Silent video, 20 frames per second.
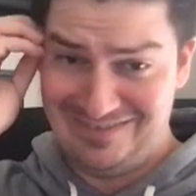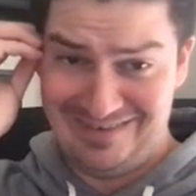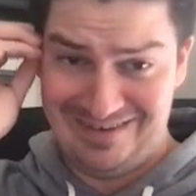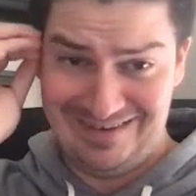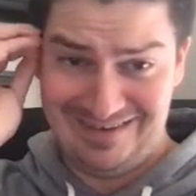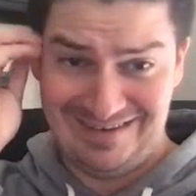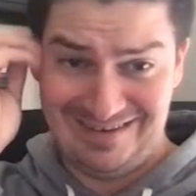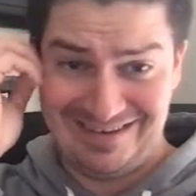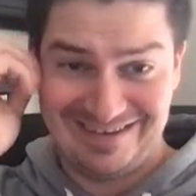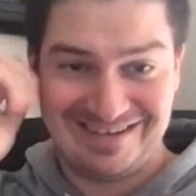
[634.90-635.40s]

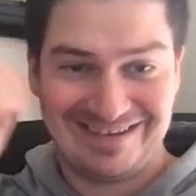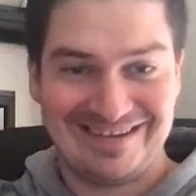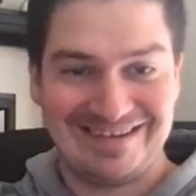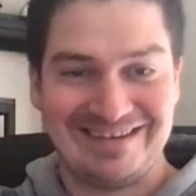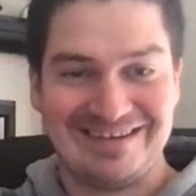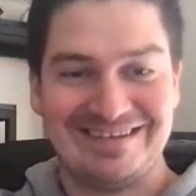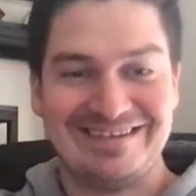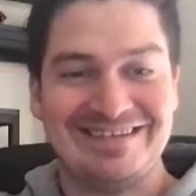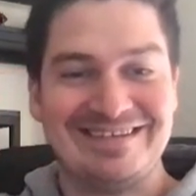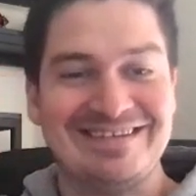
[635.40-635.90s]

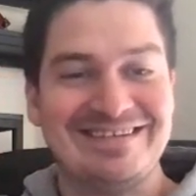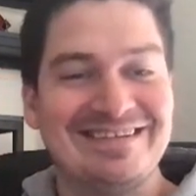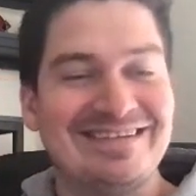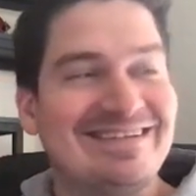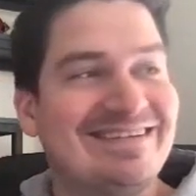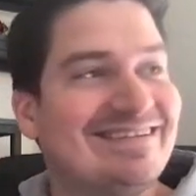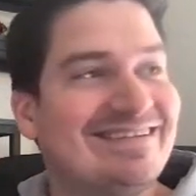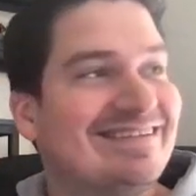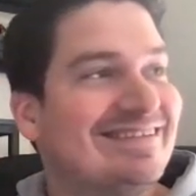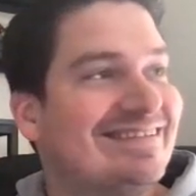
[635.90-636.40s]

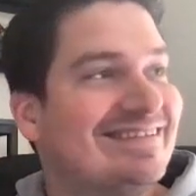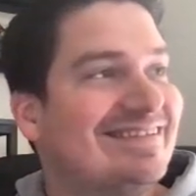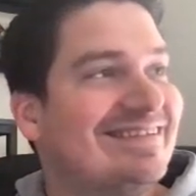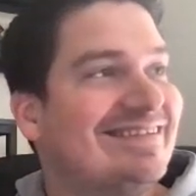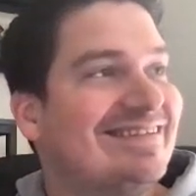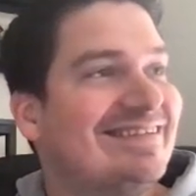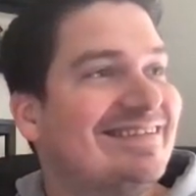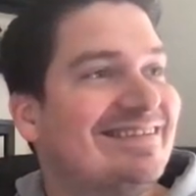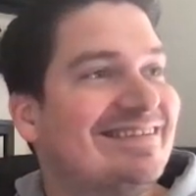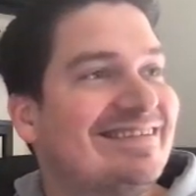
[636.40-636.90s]

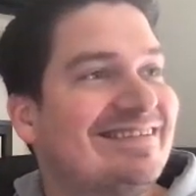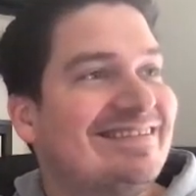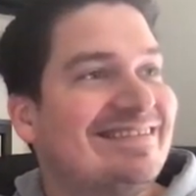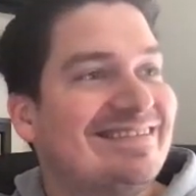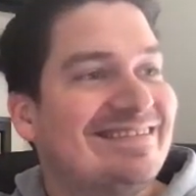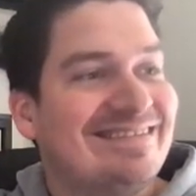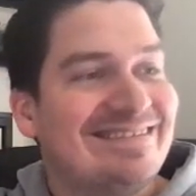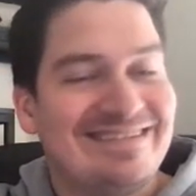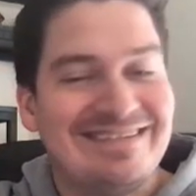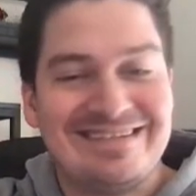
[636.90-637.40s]

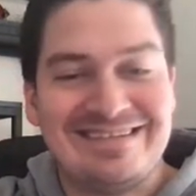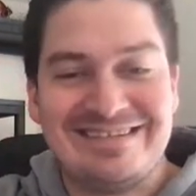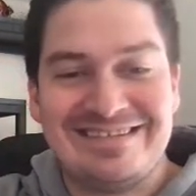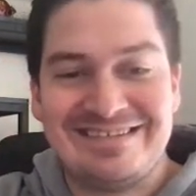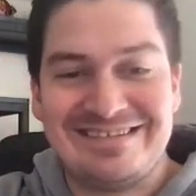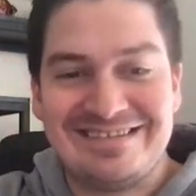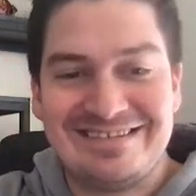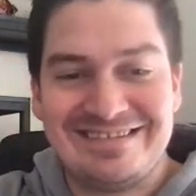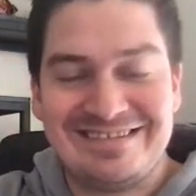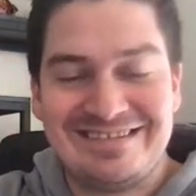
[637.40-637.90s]

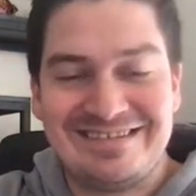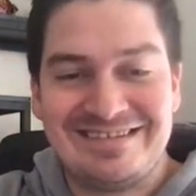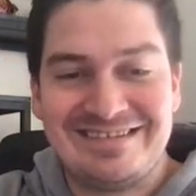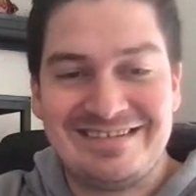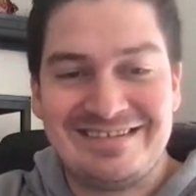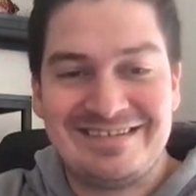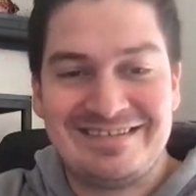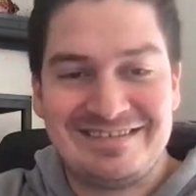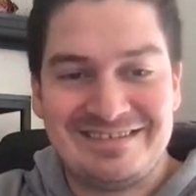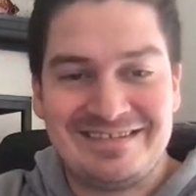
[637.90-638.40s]

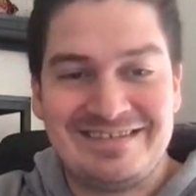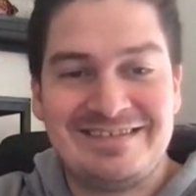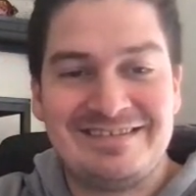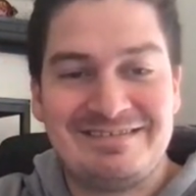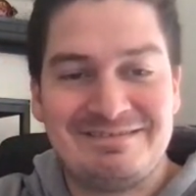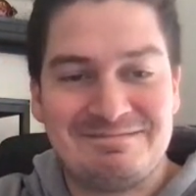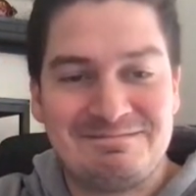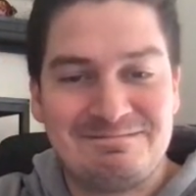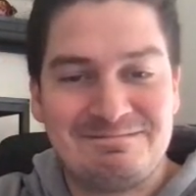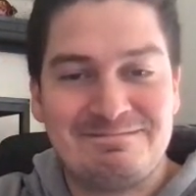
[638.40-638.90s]

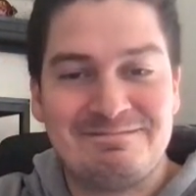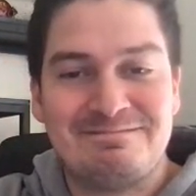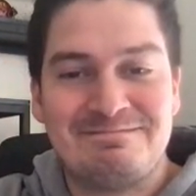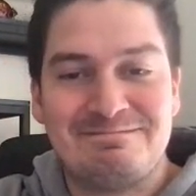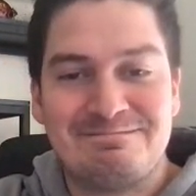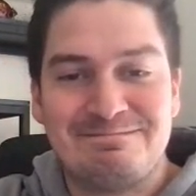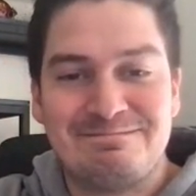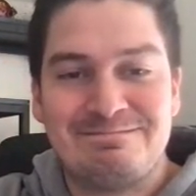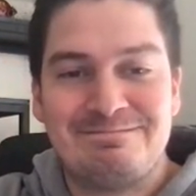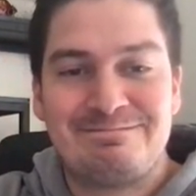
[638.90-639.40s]

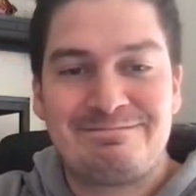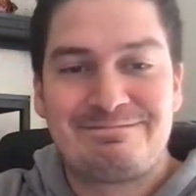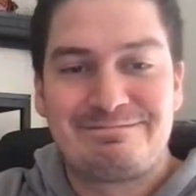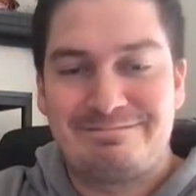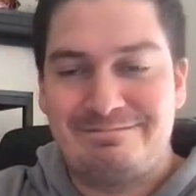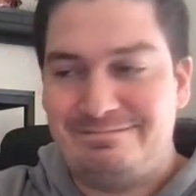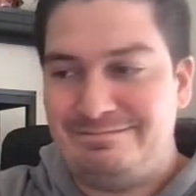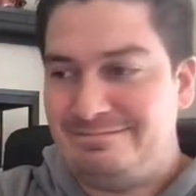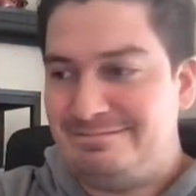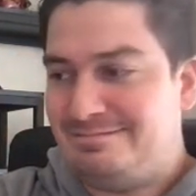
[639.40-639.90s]

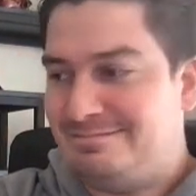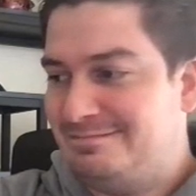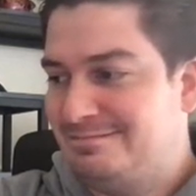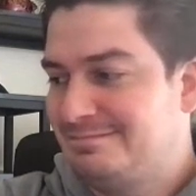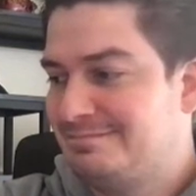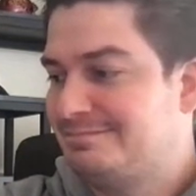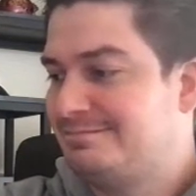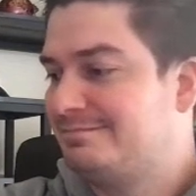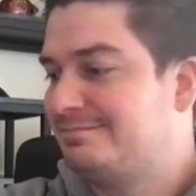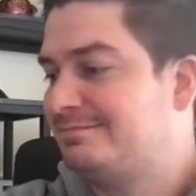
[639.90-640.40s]

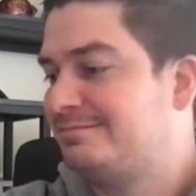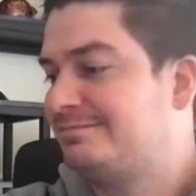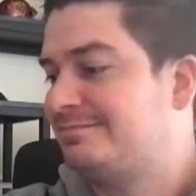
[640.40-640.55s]
The person shown says nothing.